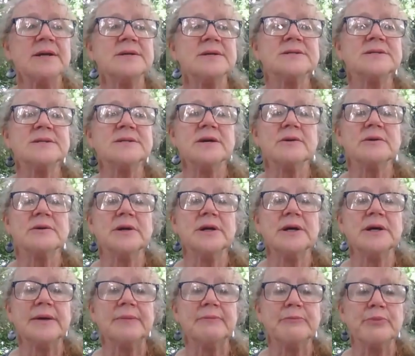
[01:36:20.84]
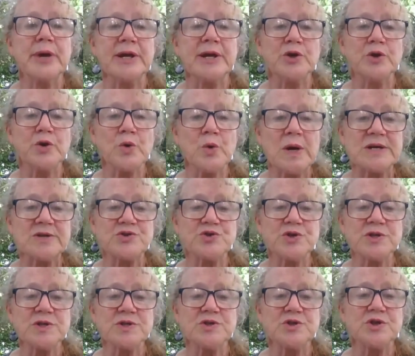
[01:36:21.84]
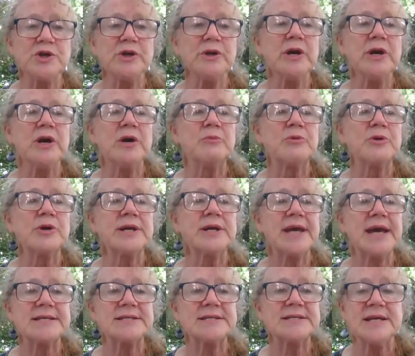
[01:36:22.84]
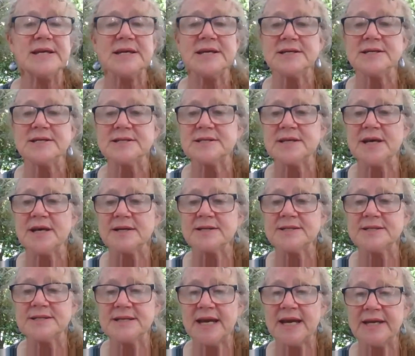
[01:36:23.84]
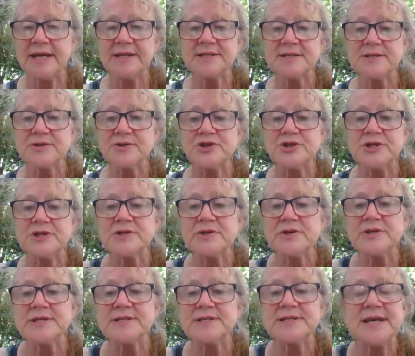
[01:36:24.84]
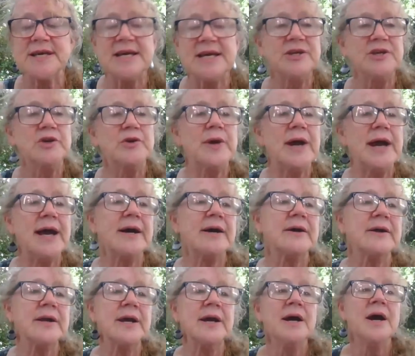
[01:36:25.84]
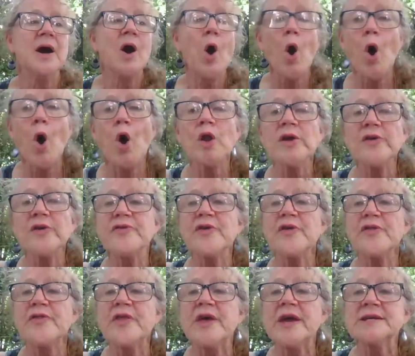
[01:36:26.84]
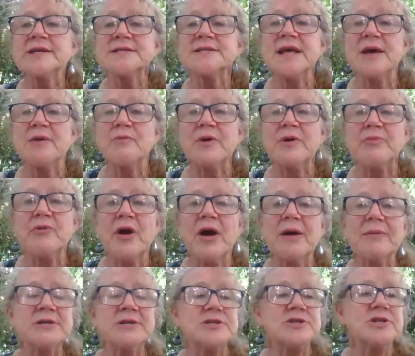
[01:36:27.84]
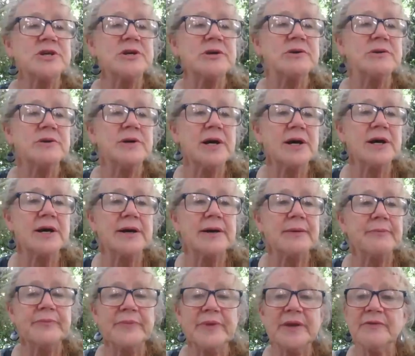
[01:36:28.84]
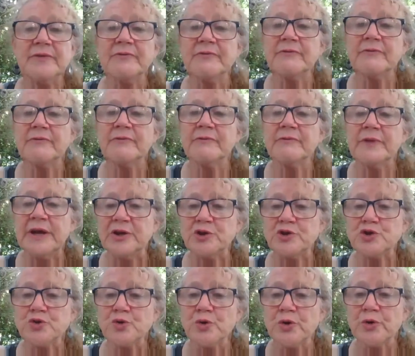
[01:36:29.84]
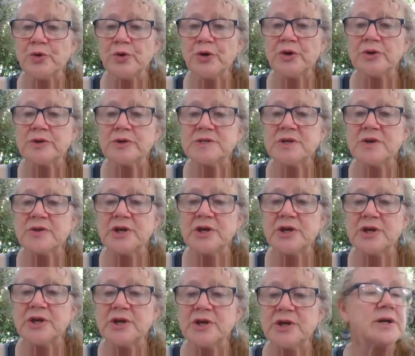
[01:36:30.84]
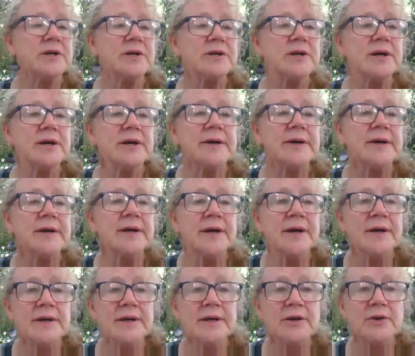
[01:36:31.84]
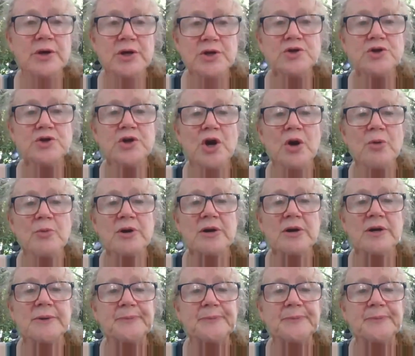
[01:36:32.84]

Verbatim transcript: So um, bring your questions, do your homework. Cassidy is a saint, so she's going to send you out all of the things that we promised you um, in short order so that you can, uh, you can do your homework